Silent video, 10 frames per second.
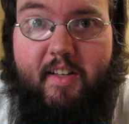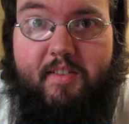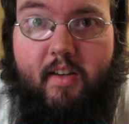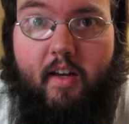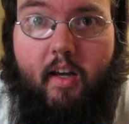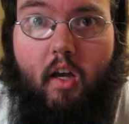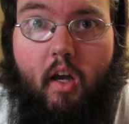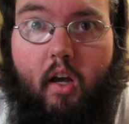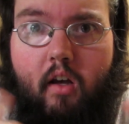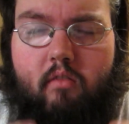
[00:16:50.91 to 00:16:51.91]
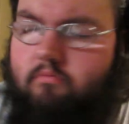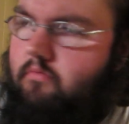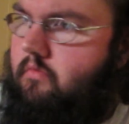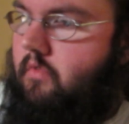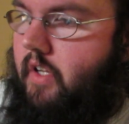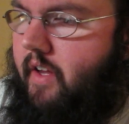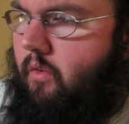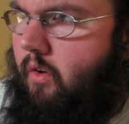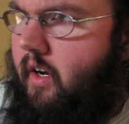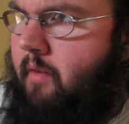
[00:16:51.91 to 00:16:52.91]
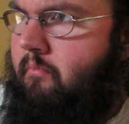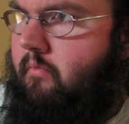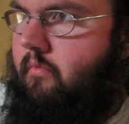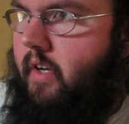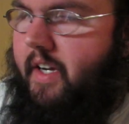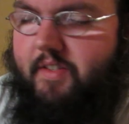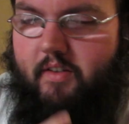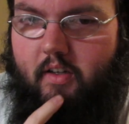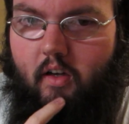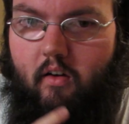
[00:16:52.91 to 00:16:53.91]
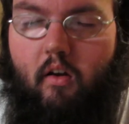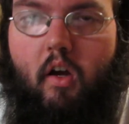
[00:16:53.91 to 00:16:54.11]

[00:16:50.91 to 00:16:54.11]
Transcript: can say. Did that rhyme? I guess it did.